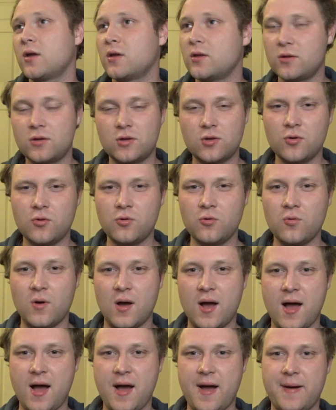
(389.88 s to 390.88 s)
You
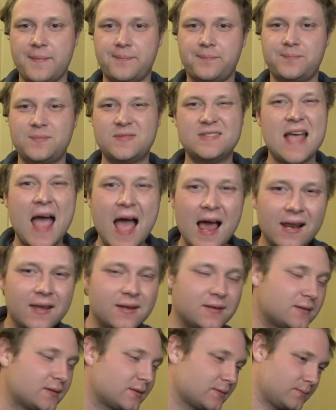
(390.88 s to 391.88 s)
are
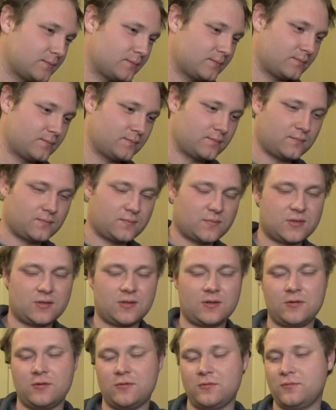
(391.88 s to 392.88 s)
talent,
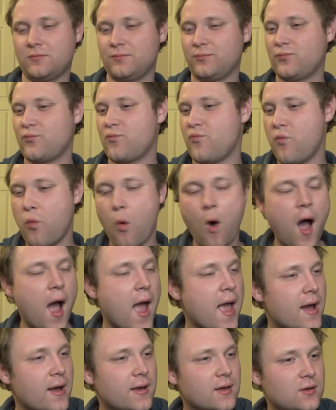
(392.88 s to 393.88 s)
so
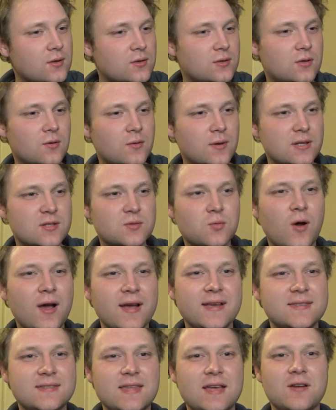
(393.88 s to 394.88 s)
why are you doing this? Why
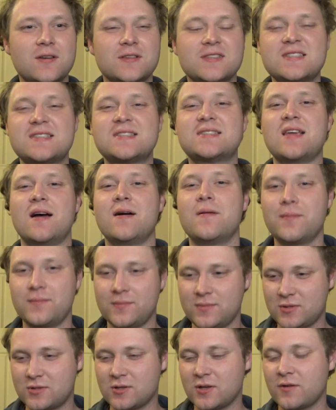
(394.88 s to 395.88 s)
is there not
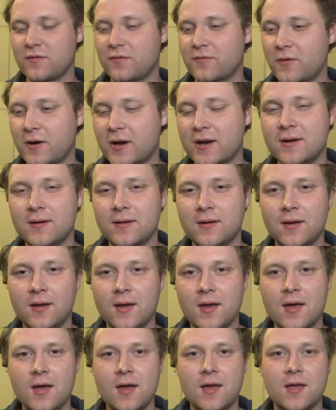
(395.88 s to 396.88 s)
some sort of friggin',
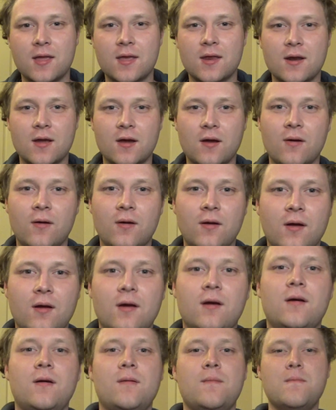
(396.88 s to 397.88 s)
you know,
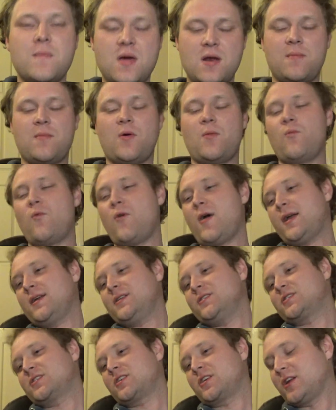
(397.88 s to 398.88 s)
minimum
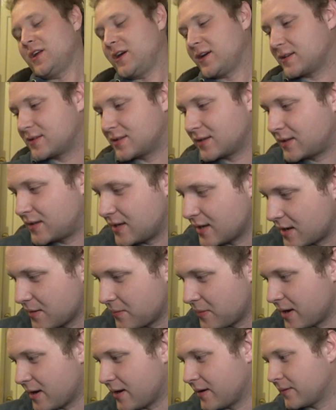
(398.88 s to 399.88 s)
wage clerk to kick
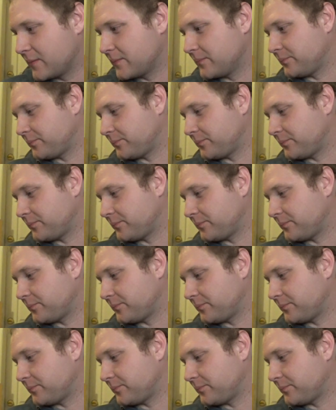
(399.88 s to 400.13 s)
him out?